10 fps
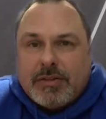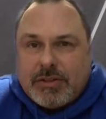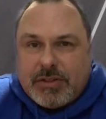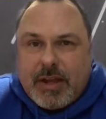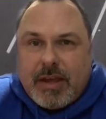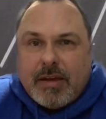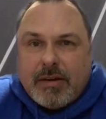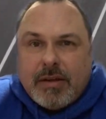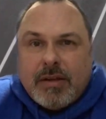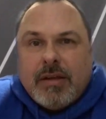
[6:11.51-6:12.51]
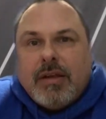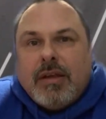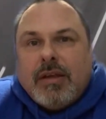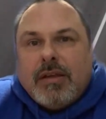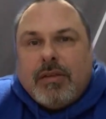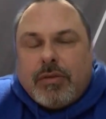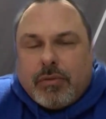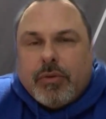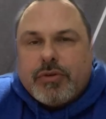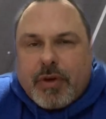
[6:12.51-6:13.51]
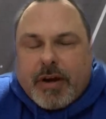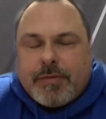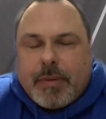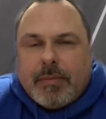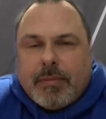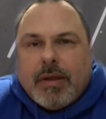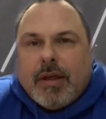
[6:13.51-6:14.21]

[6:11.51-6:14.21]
sand through a trash pump.